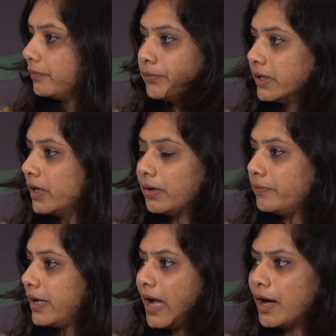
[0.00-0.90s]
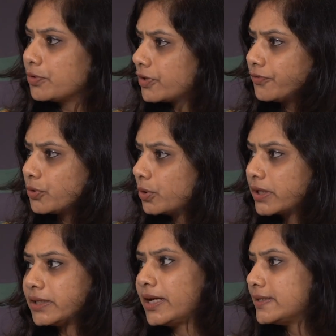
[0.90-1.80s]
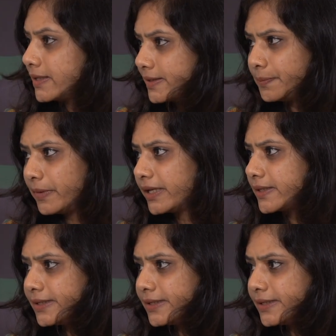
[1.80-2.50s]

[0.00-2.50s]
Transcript: we are out of Kolkata doesn't make